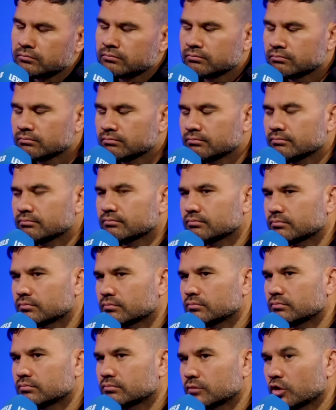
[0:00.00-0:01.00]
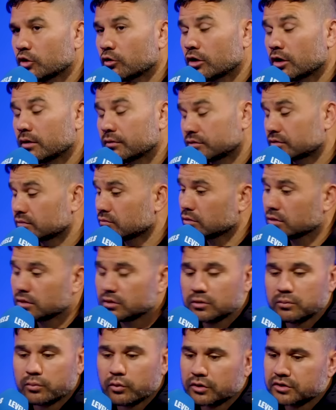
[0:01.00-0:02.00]
Mm-hmm. You're right. Some really
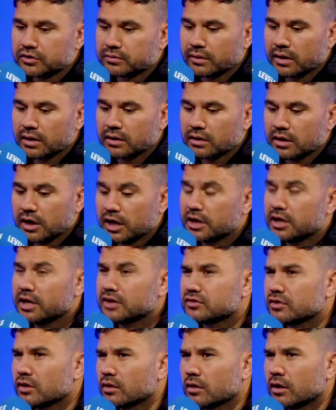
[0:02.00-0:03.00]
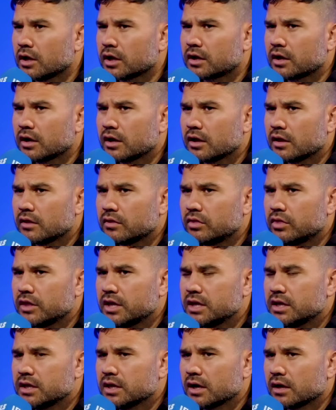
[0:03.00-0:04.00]
good points, mate. And it's not like
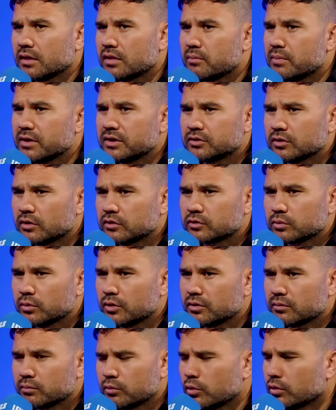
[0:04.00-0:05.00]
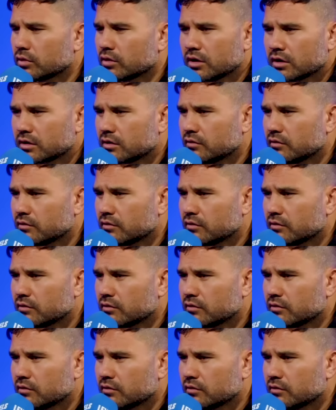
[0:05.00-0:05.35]
the big dogs weren't important. Like,